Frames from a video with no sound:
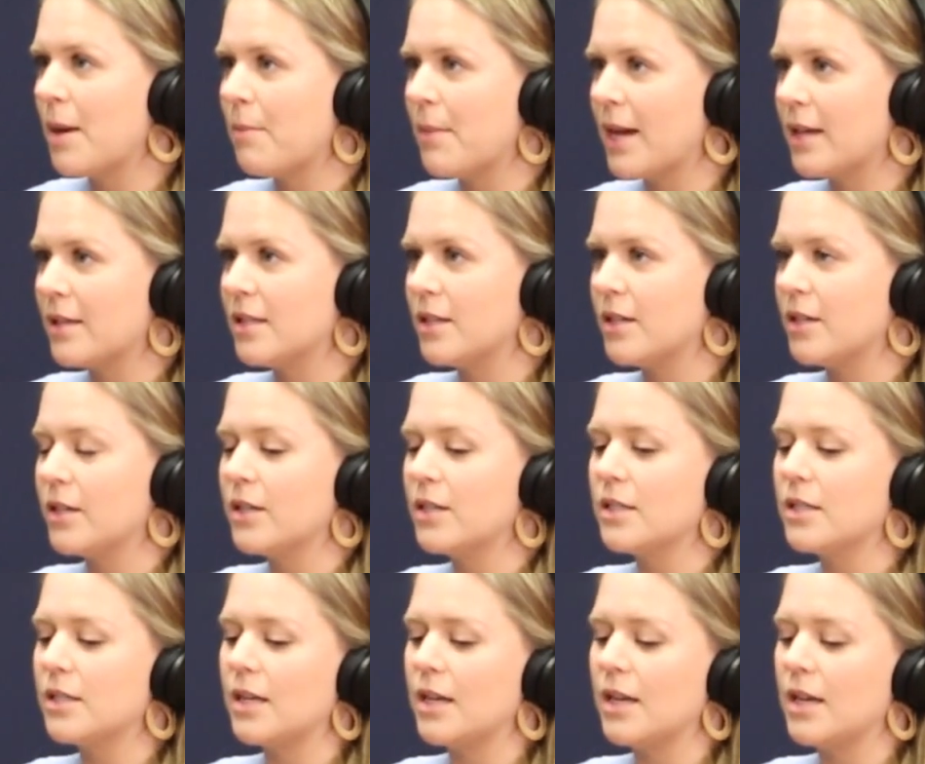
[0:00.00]
my
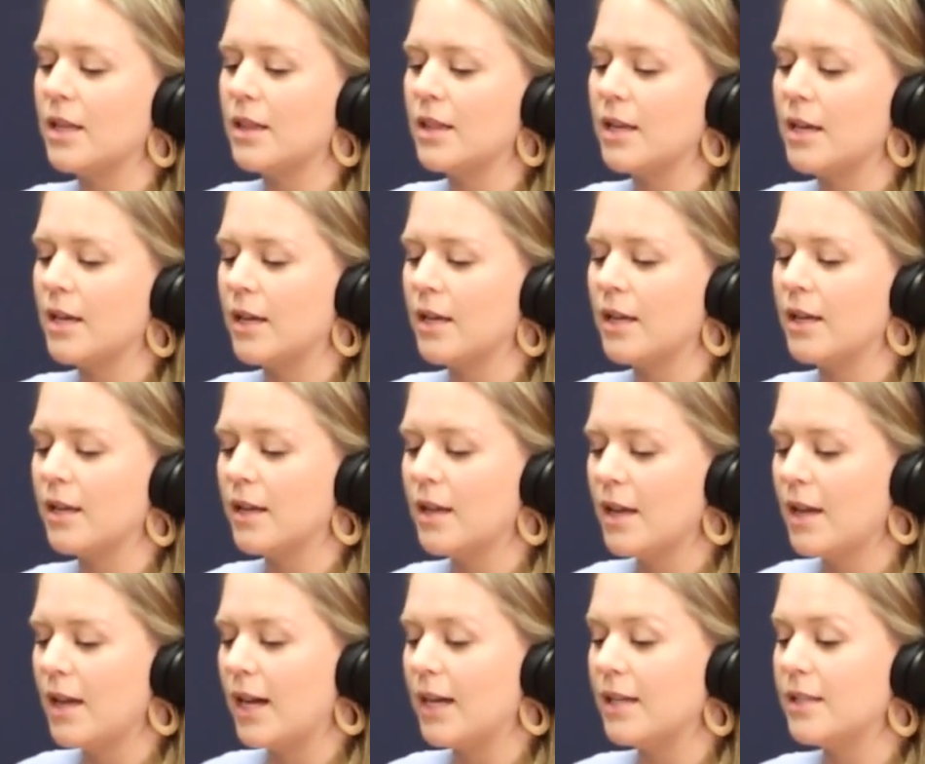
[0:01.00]
master's, and then
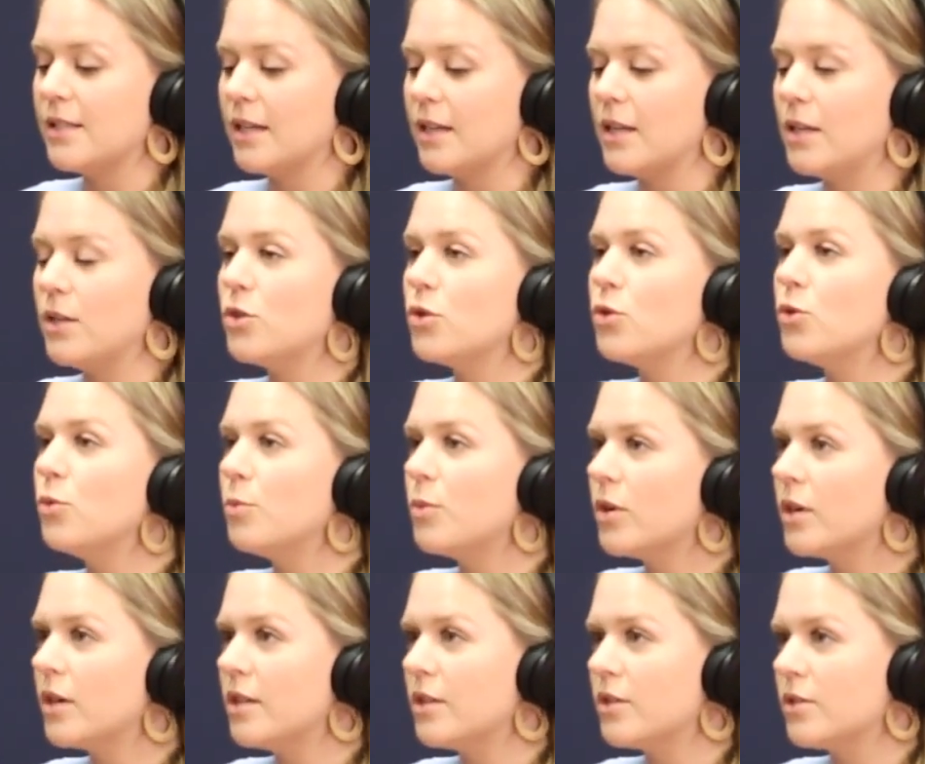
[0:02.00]
I studied 2
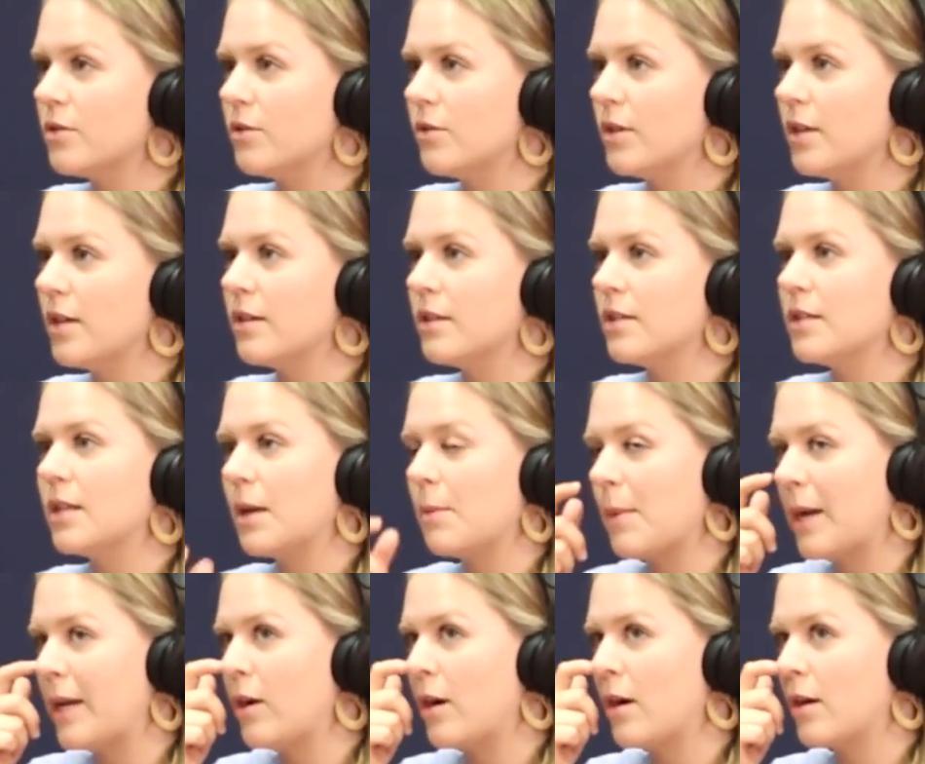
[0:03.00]
more additional years to get
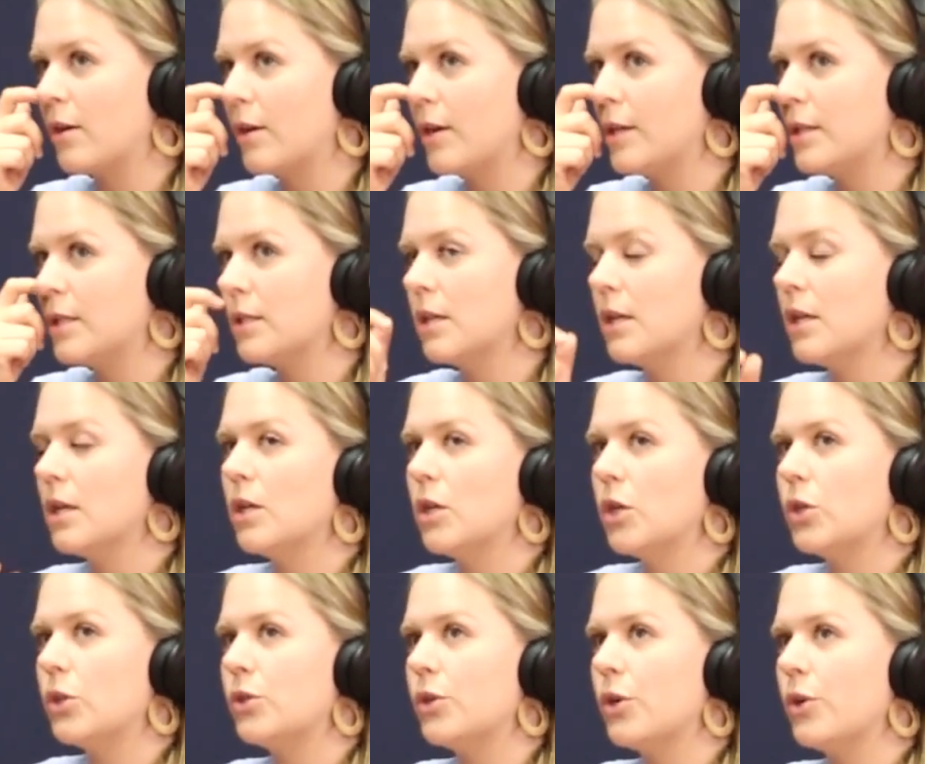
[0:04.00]
my doctorates.
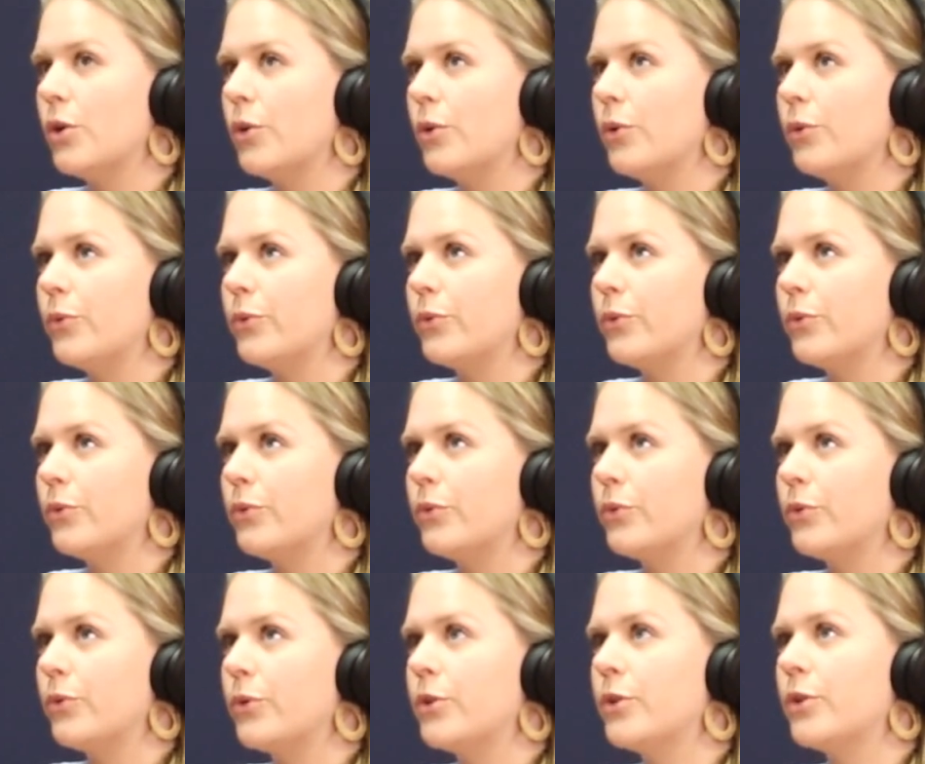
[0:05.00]
So
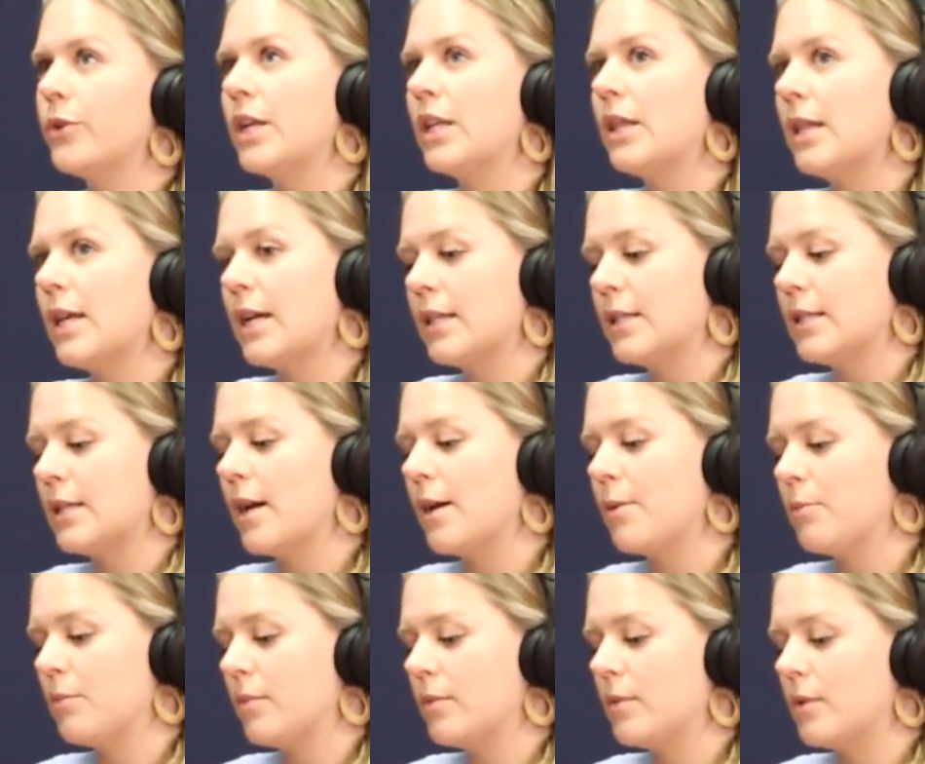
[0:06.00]
during that
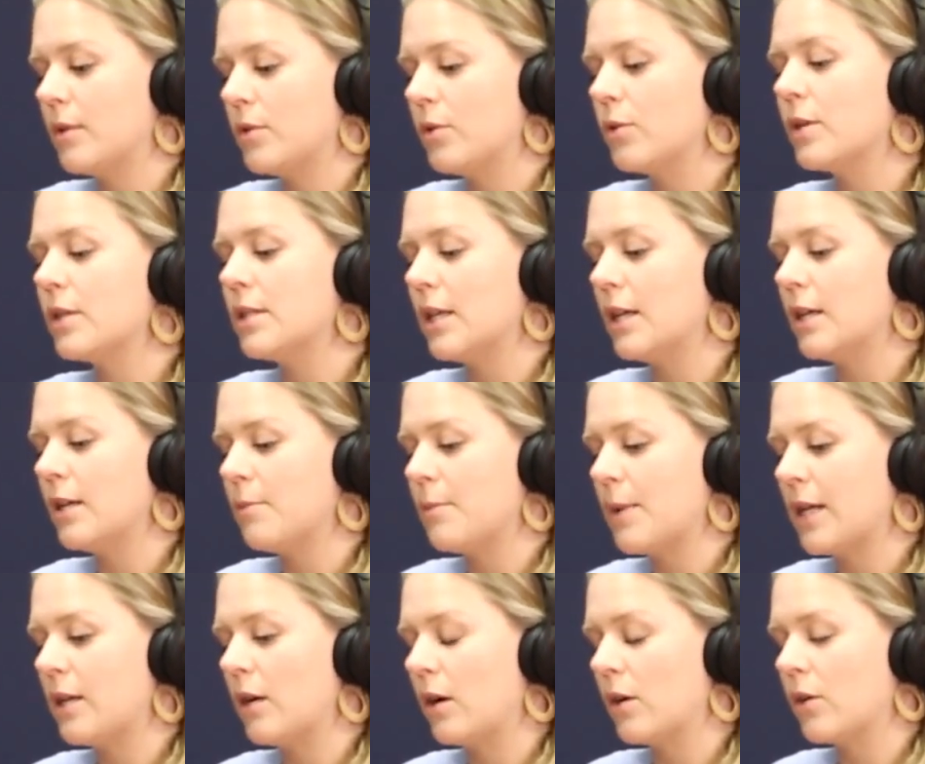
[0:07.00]
time, towards the end of
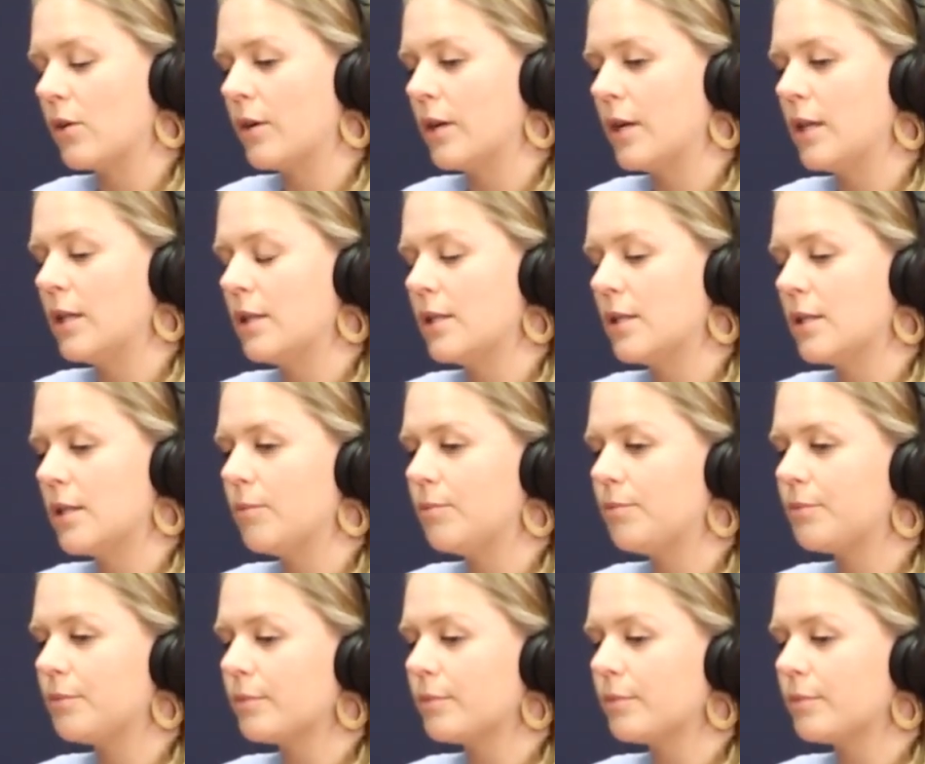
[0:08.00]
my doctorates,